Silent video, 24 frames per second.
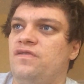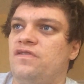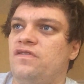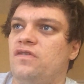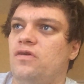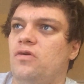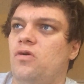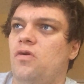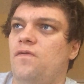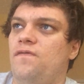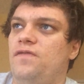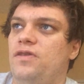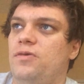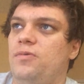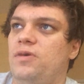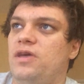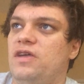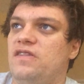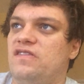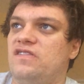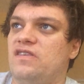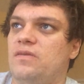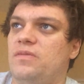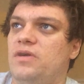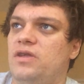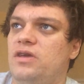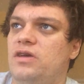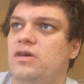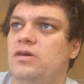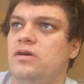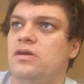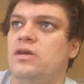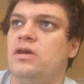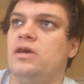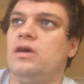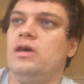So hopefully we get somebody
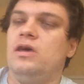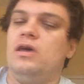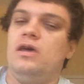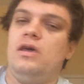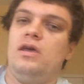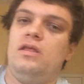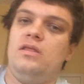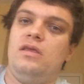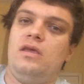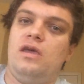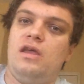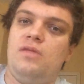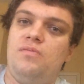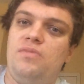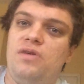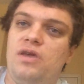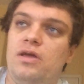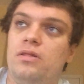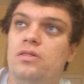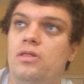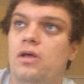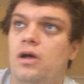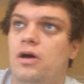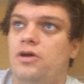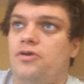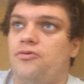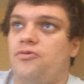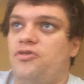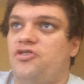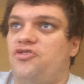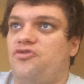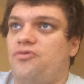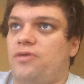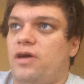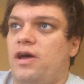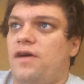good in the NBA
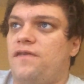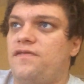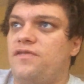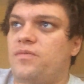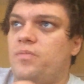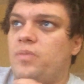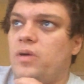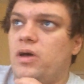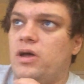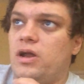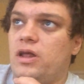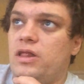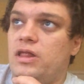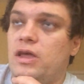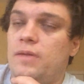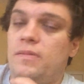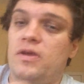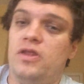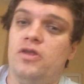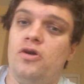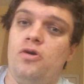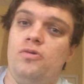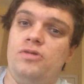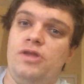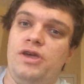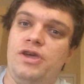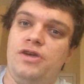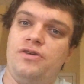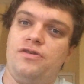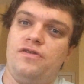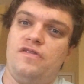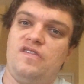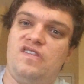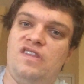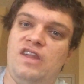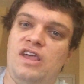lottery draft. But uh, let me know,
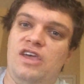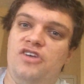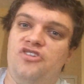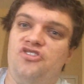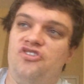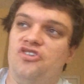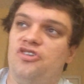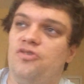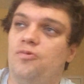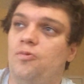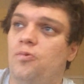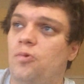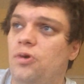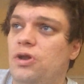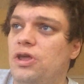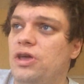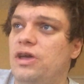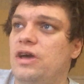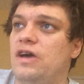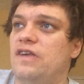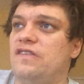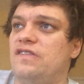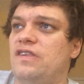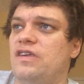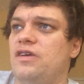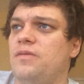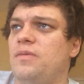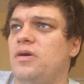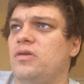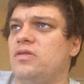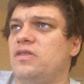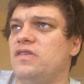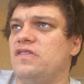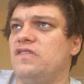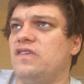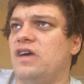Lakers Nation, what do you guys think
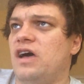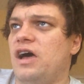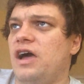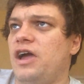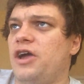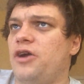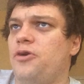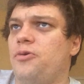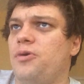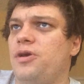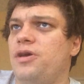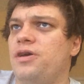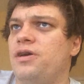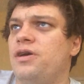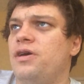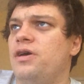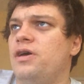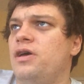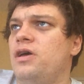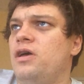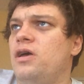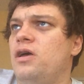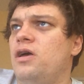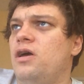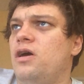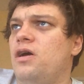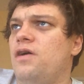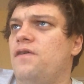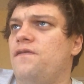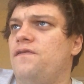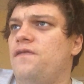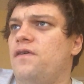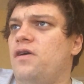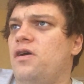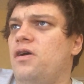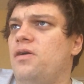about this hiring
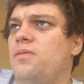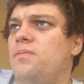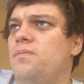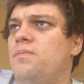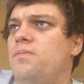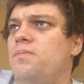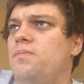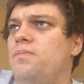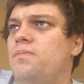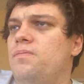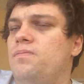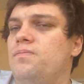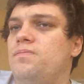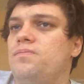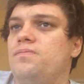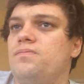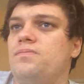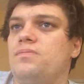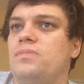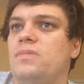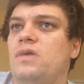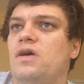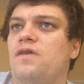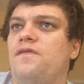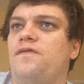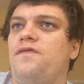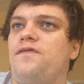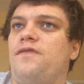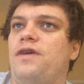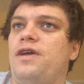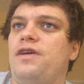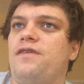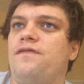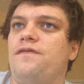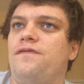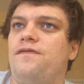of? Uh, of
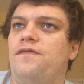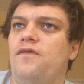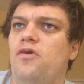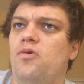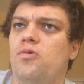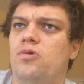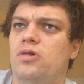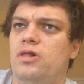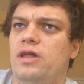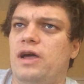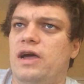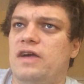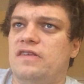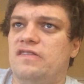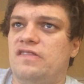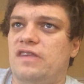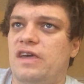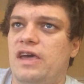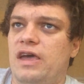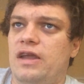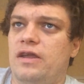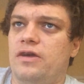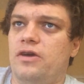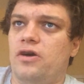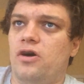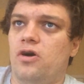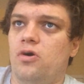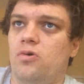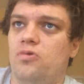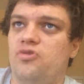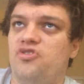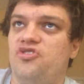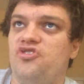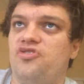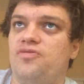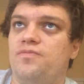Frank Vogel as the head
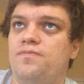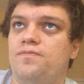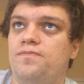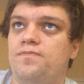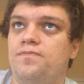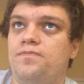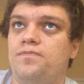coach.